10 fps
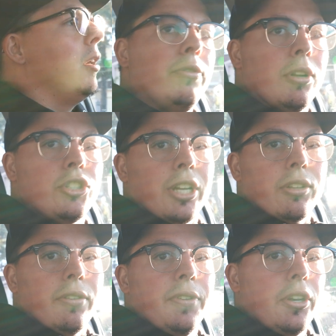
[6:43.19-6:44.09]
If you want to check
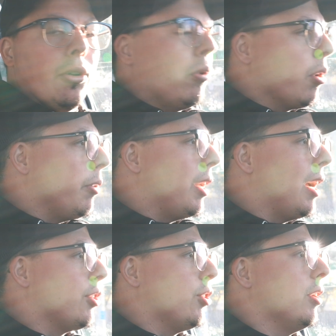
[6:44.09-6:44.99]
out the video where we
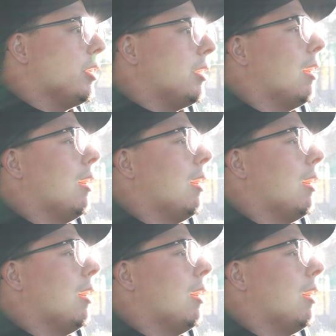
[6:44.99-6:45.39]
actually